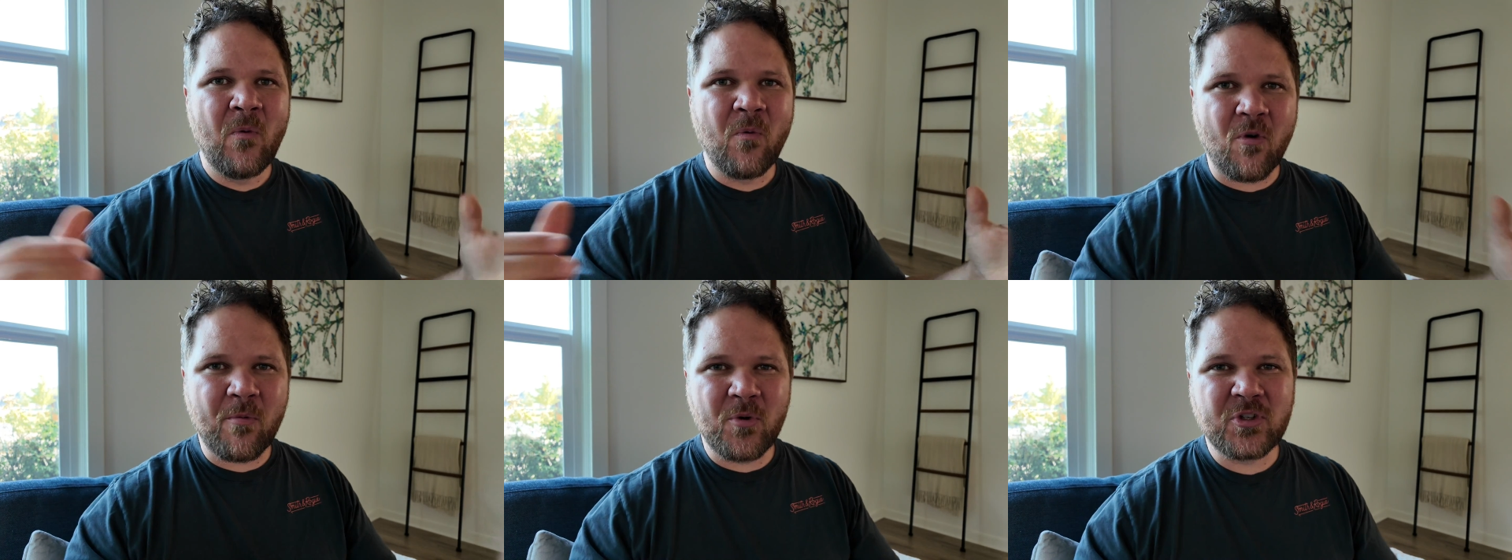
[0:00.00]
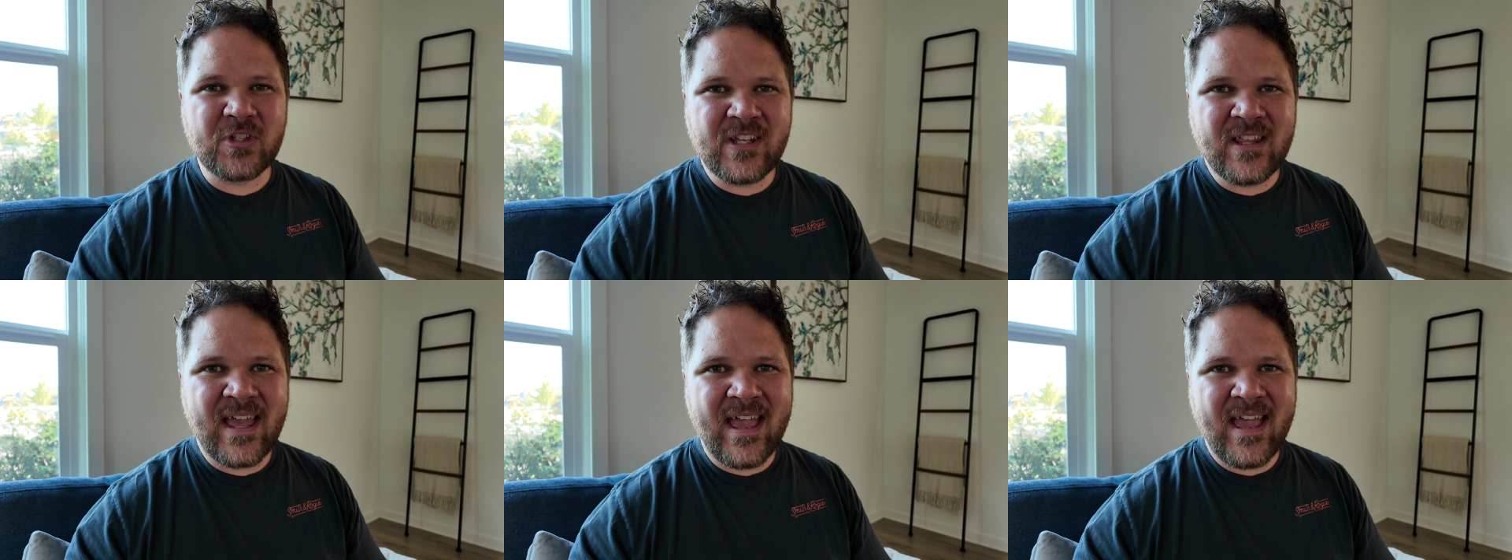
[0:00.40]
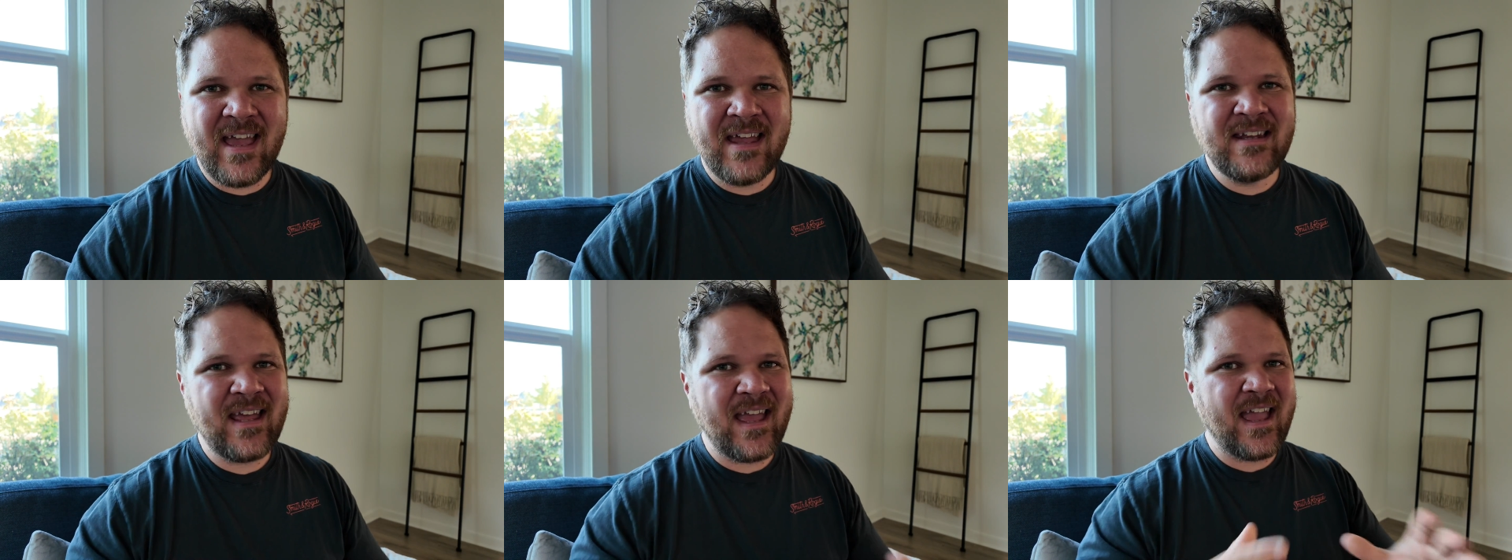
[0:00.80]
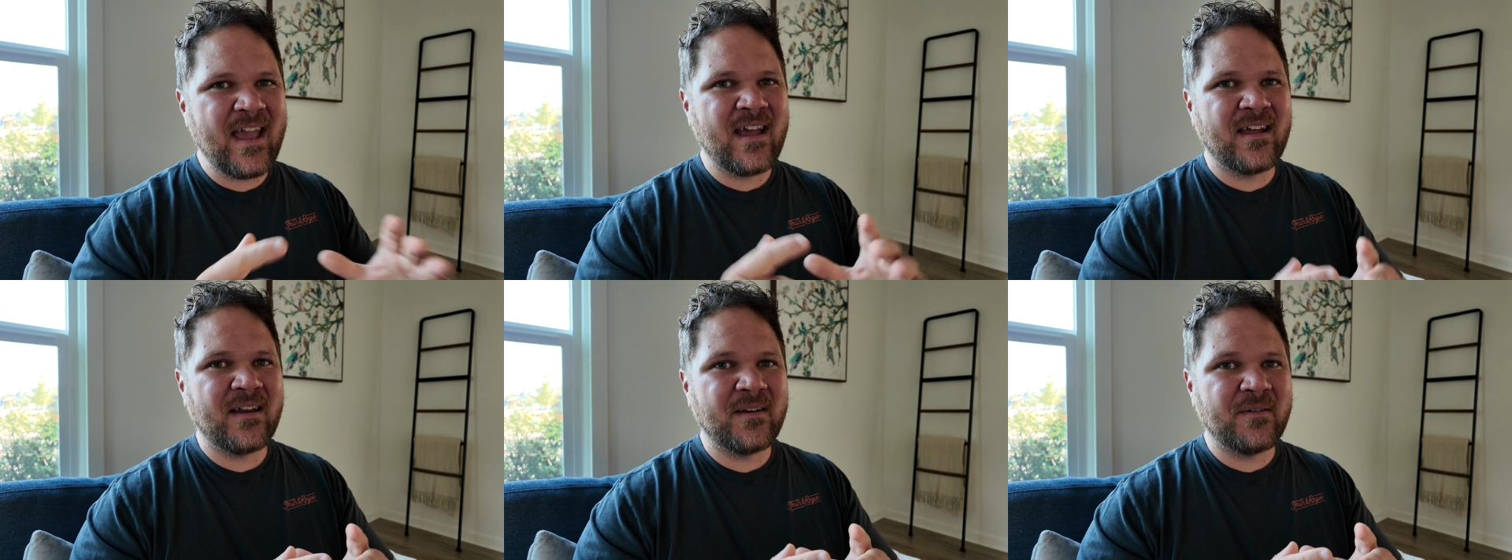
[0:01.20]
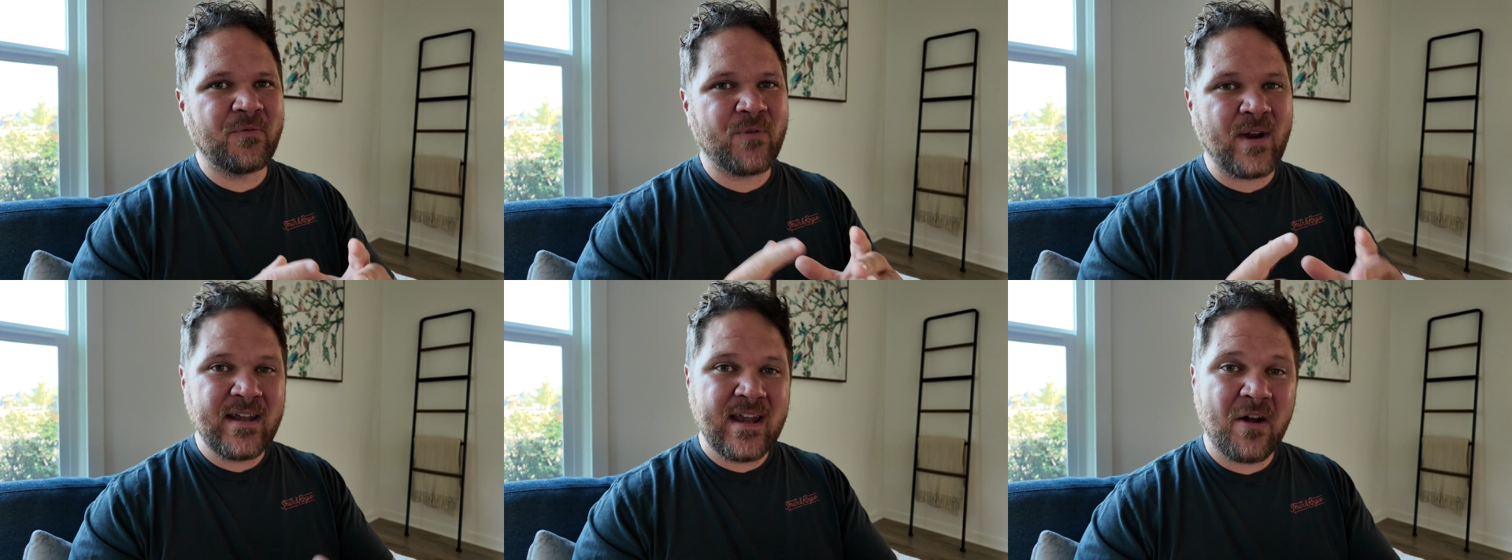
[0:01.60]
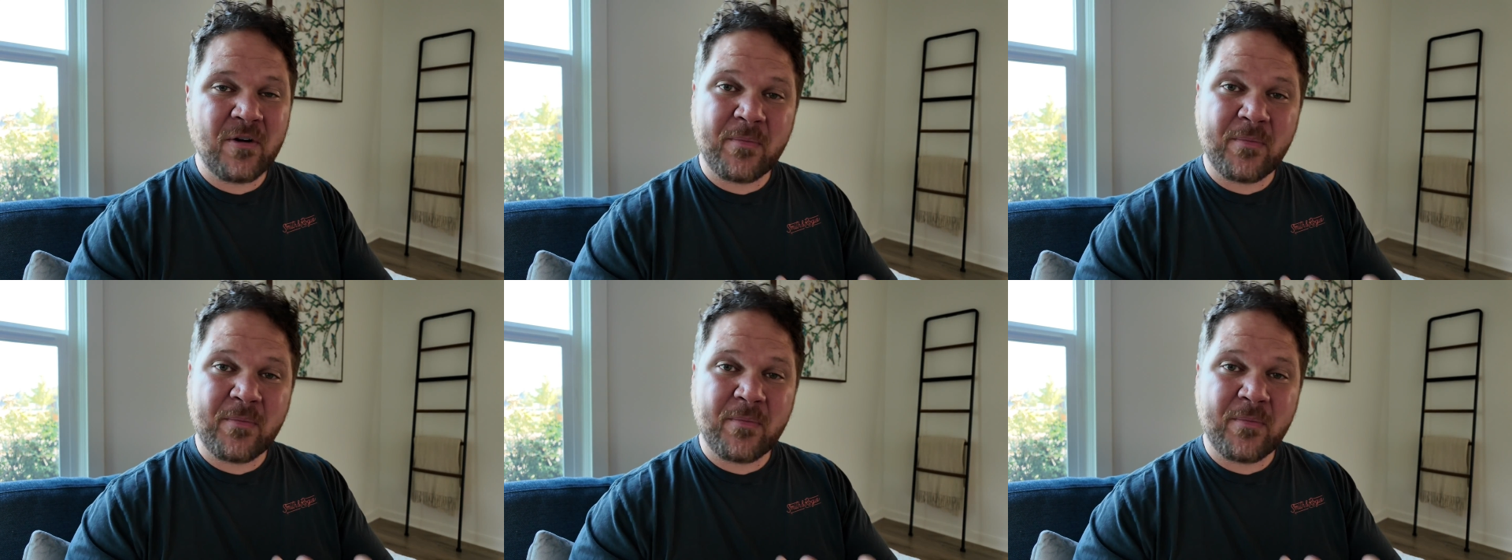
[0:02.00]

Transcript: We're almost to the end, and right now,